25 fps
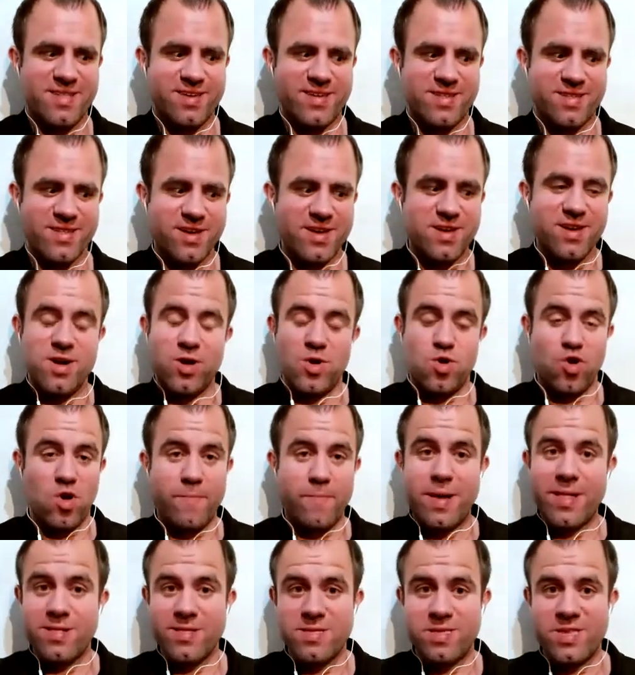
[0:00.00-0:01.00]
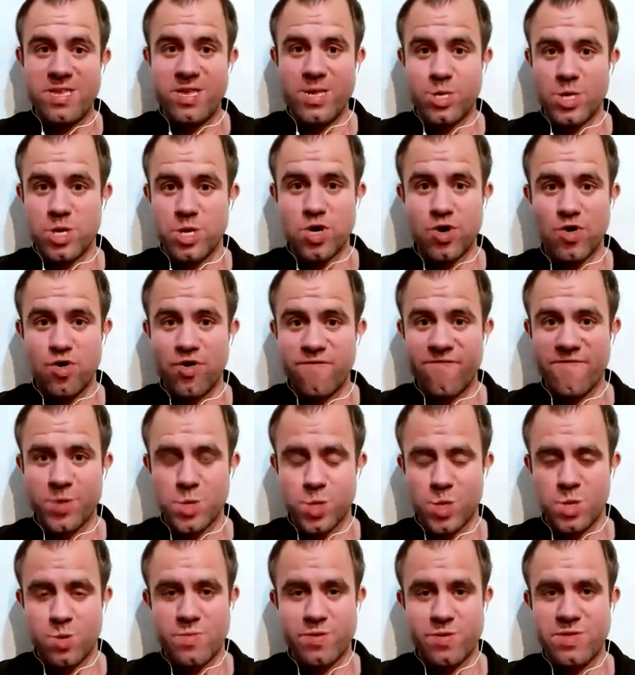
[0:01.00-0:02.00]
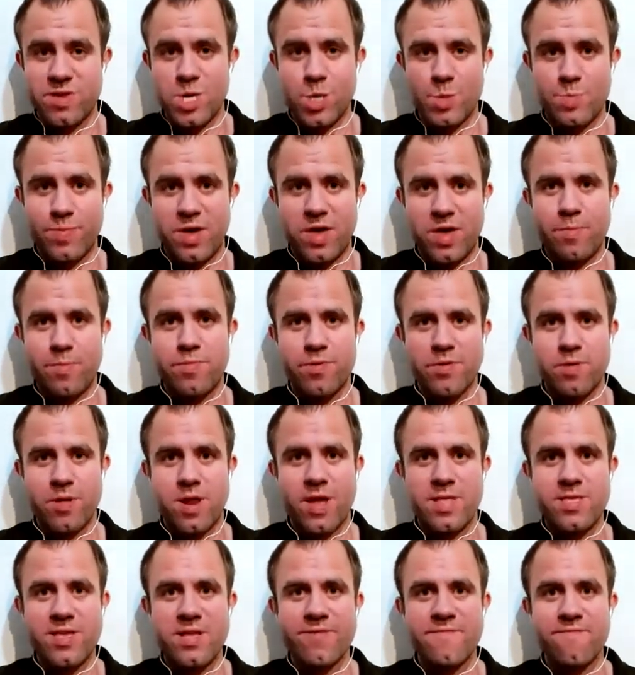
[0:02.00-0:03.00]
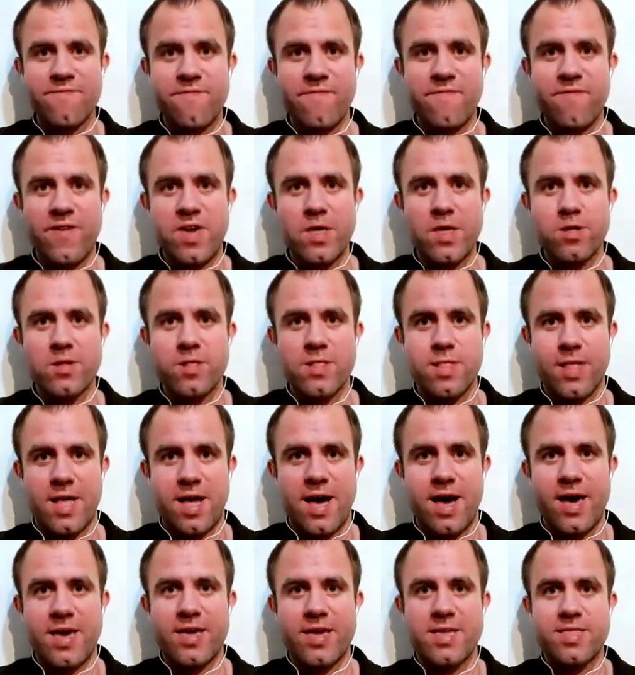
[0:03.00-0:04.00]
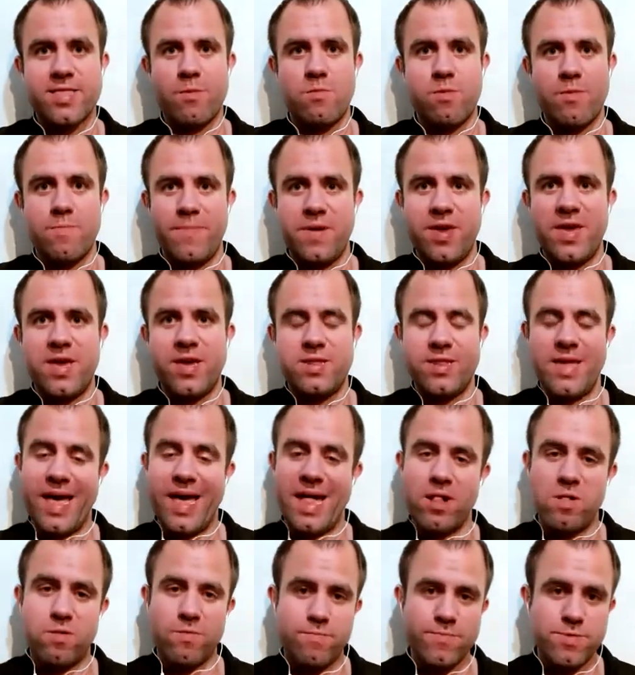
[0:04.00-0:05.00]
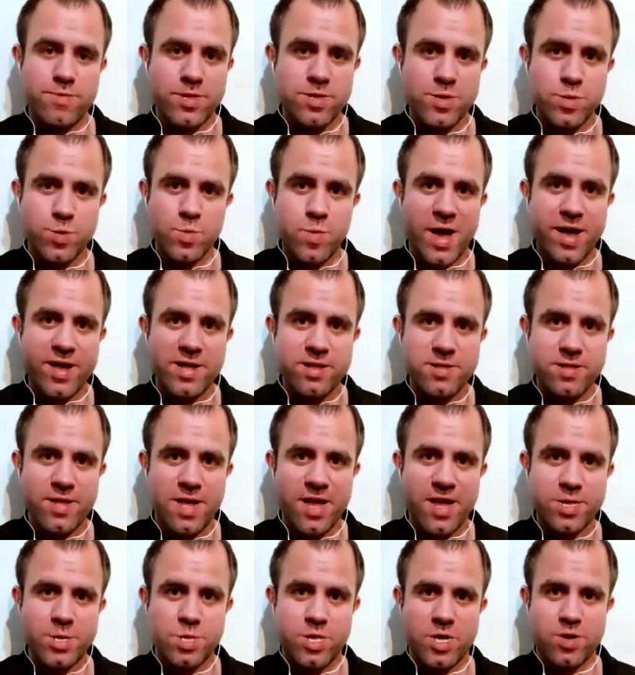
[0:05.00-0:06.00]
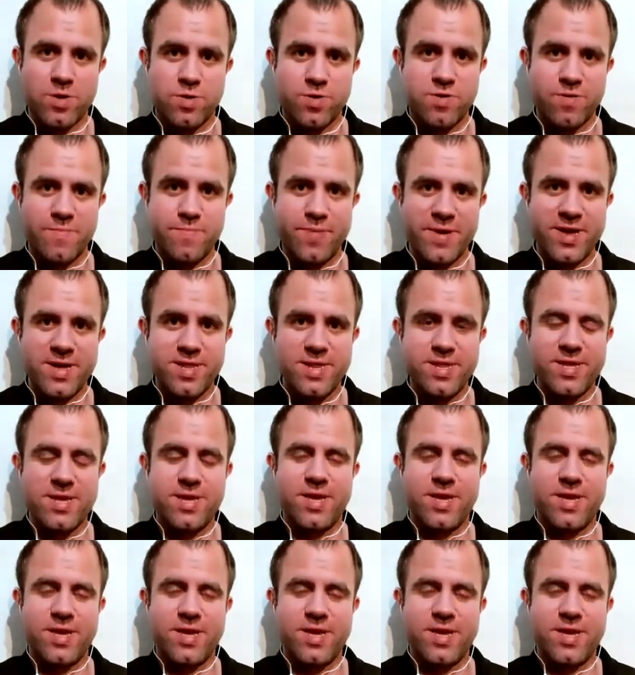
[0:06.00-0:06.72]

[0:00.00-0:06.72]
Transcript: And normality isn't good for some of these people, and I didn't feel like they were being helped as well as they could have been,